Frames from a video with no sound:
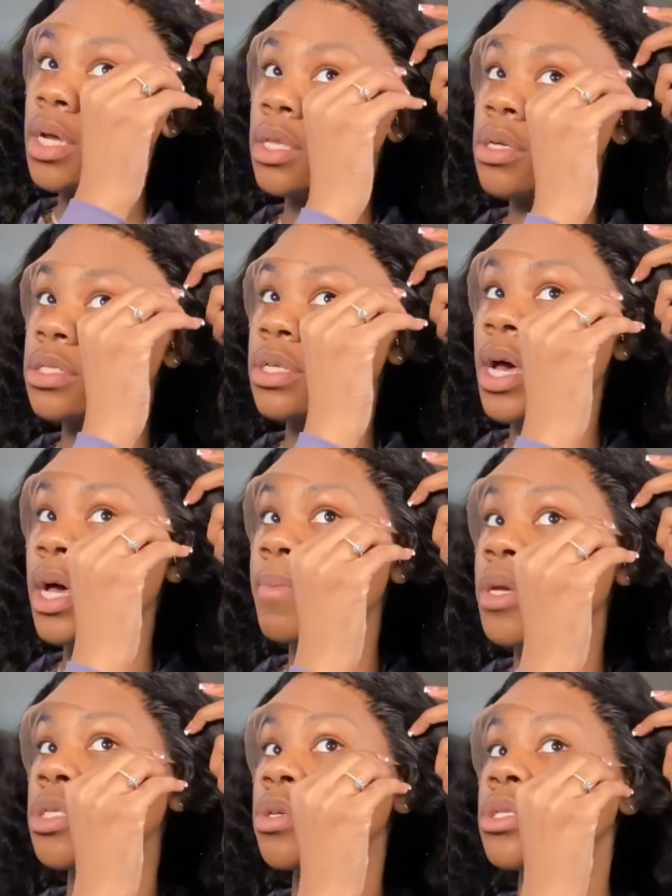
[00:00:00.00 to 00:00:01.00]
other side.
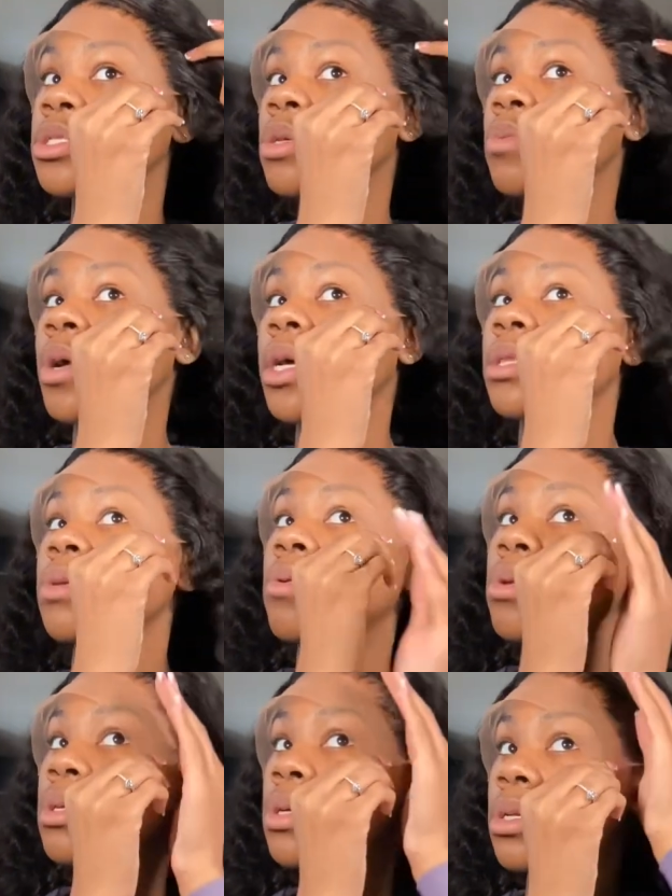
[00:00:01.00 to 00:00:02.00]
Make sure it's directly
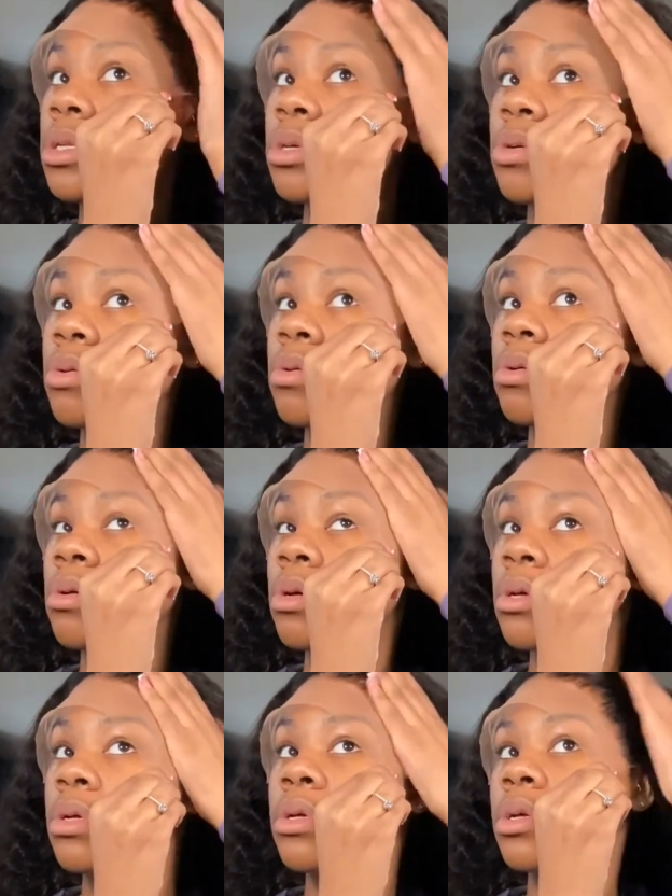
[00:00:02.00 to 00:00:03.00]
on the glue.
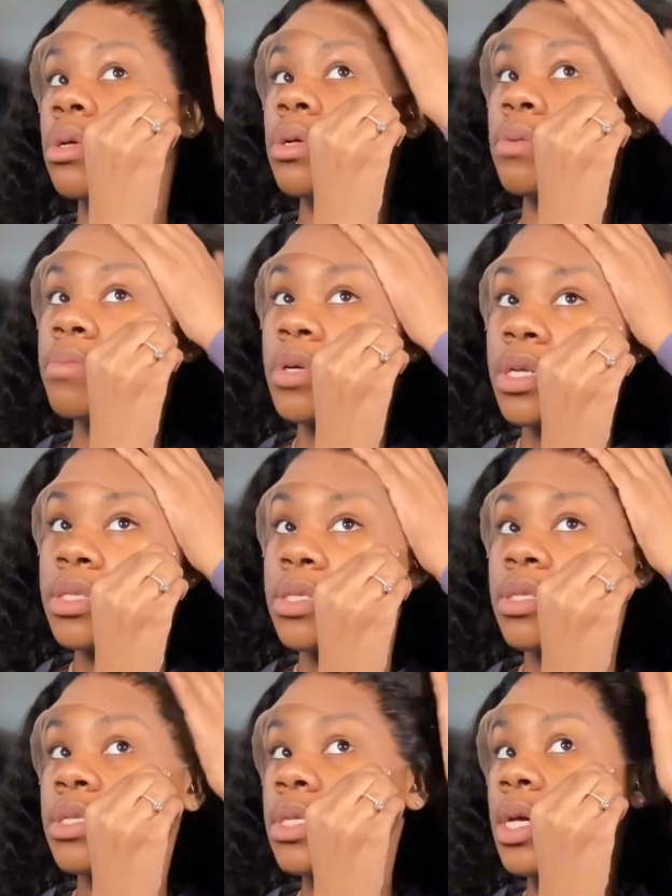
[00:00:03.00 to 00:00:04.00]
Press
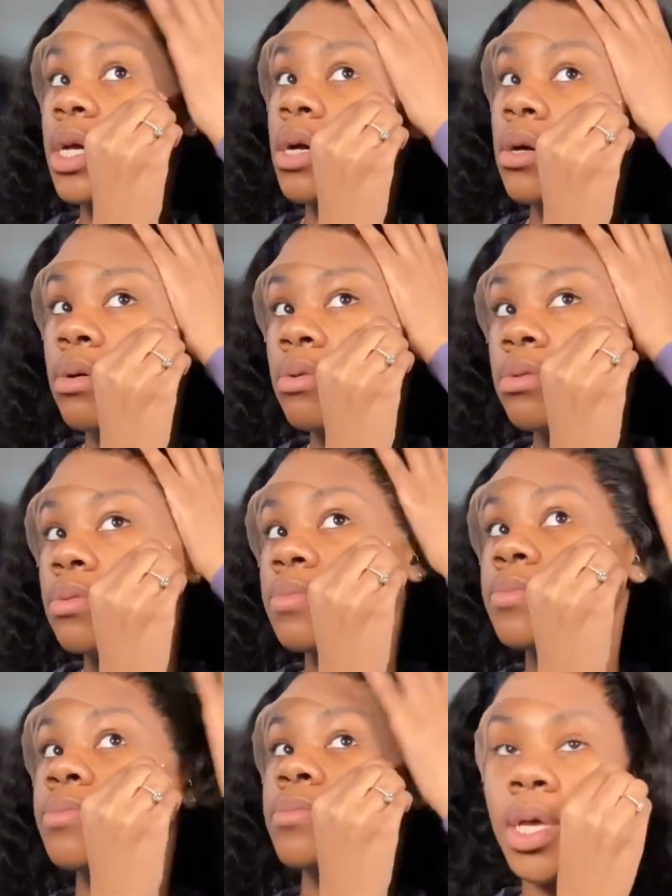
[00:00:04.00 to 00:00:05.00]
it down
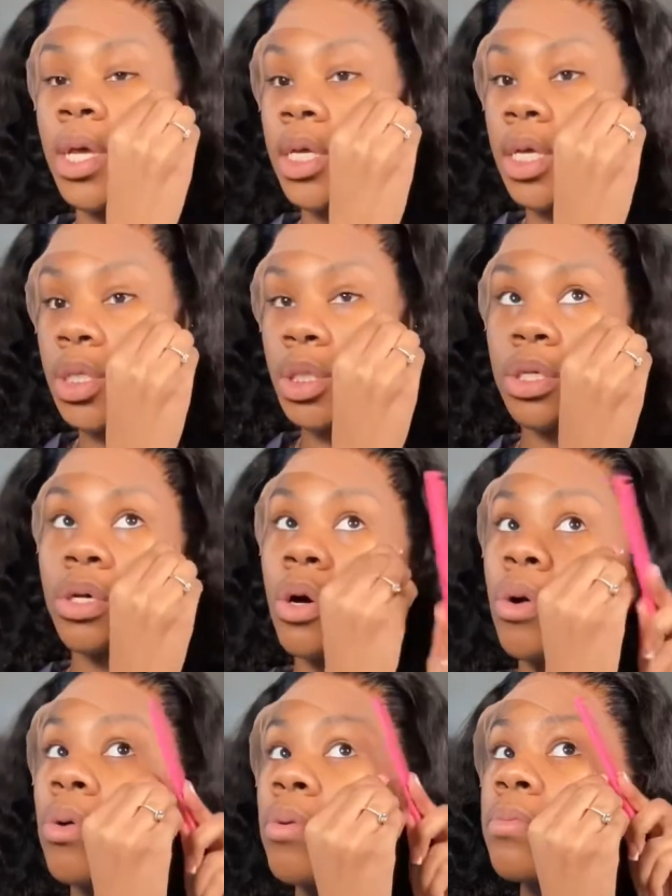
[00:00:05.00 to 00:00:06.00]
and get your
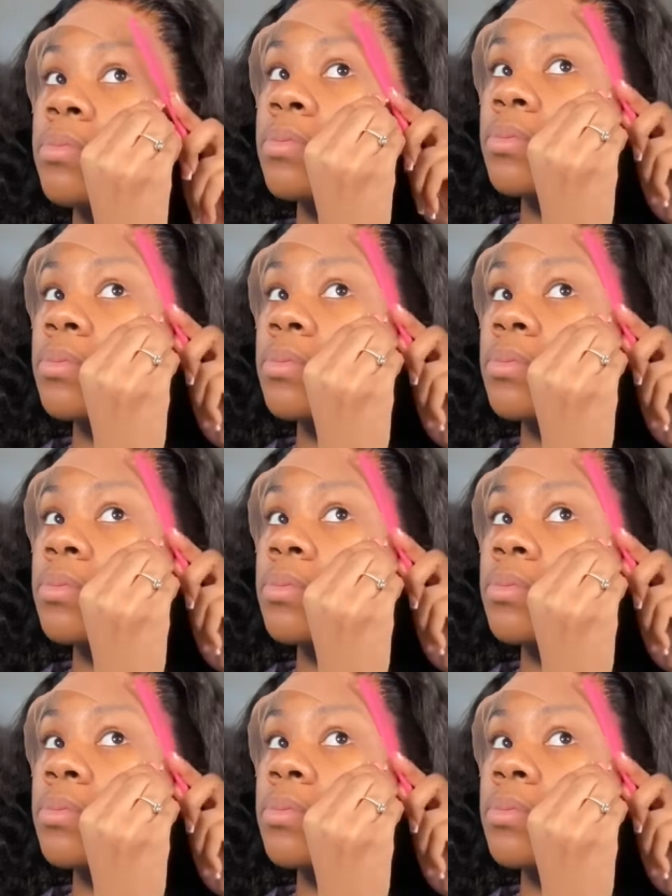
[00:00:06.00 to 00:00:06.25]
comb.